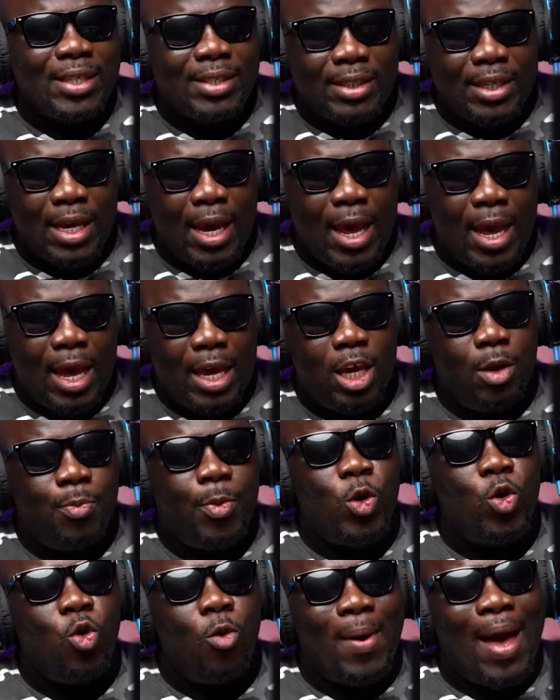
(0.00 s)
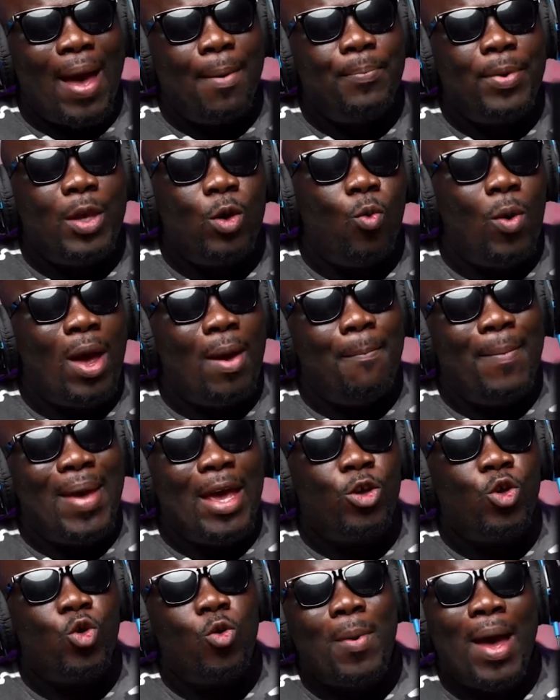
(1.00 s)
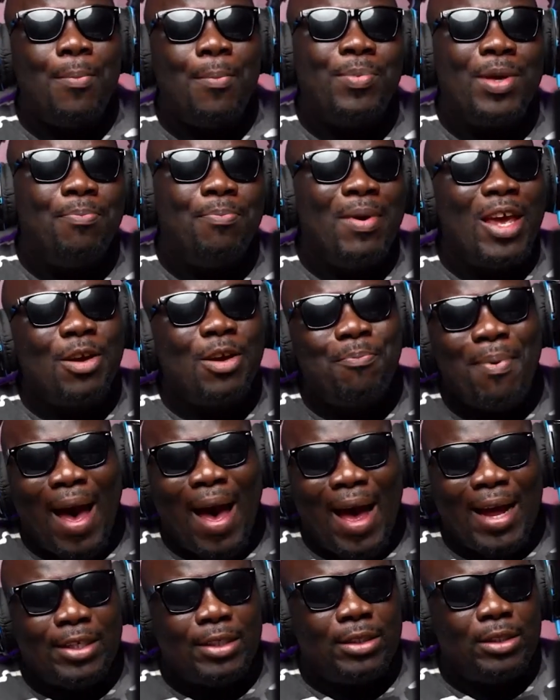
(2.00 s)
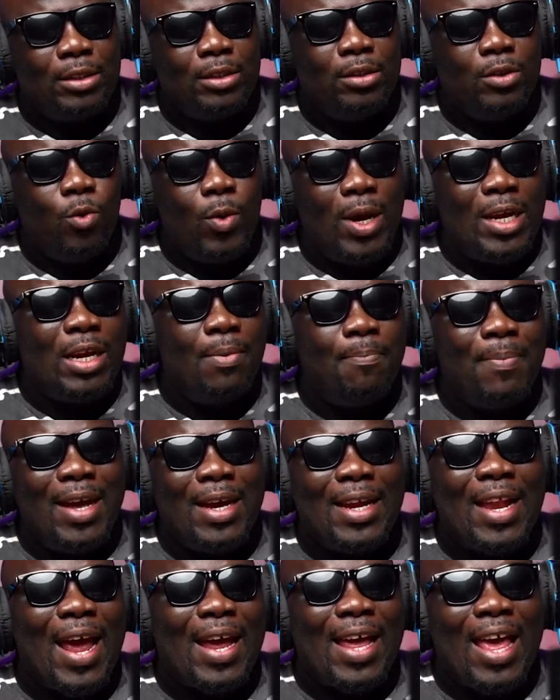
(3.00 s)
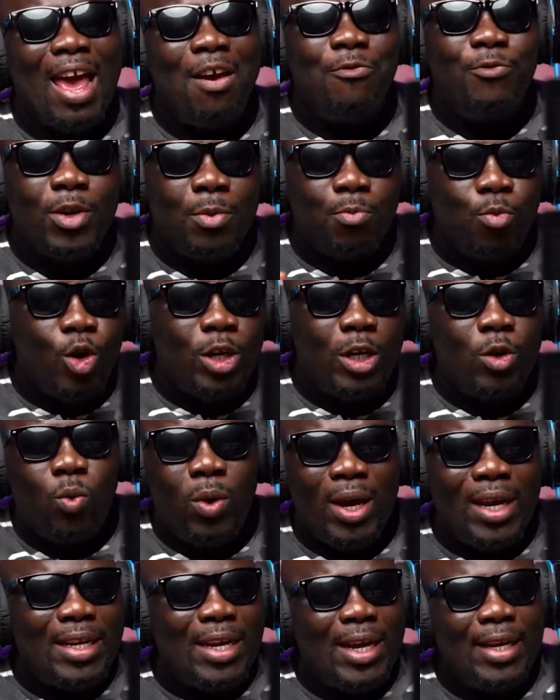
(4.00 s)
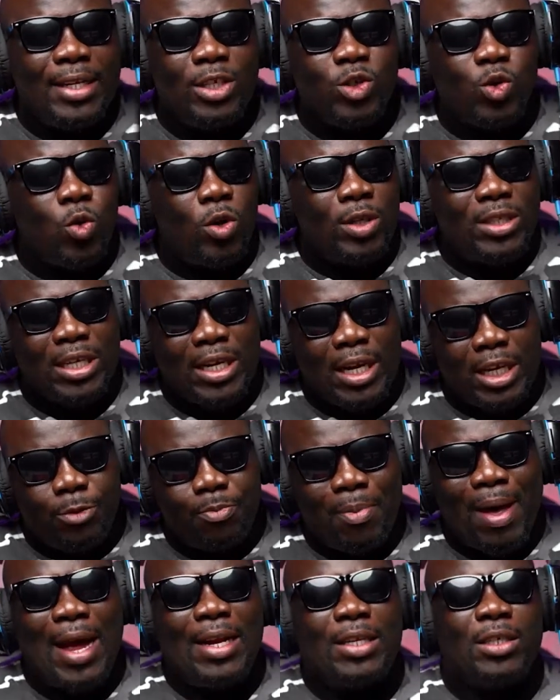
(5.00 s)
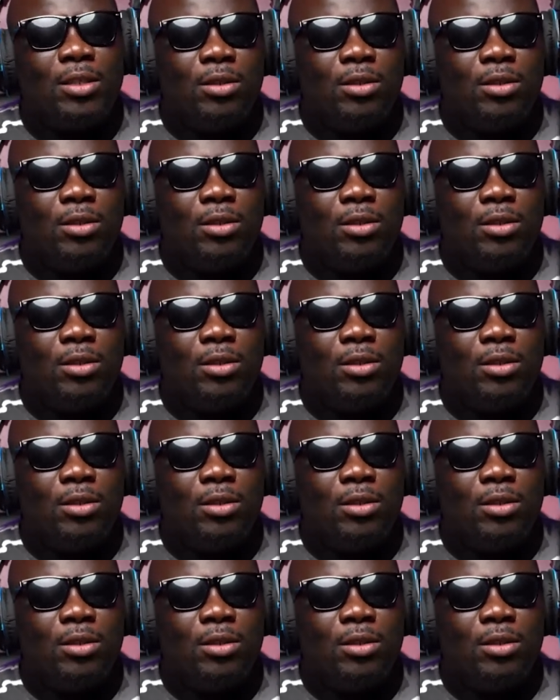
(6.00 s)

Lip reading: say, it be human being where make human being make bad. Where they make like everybody we did this continent bad.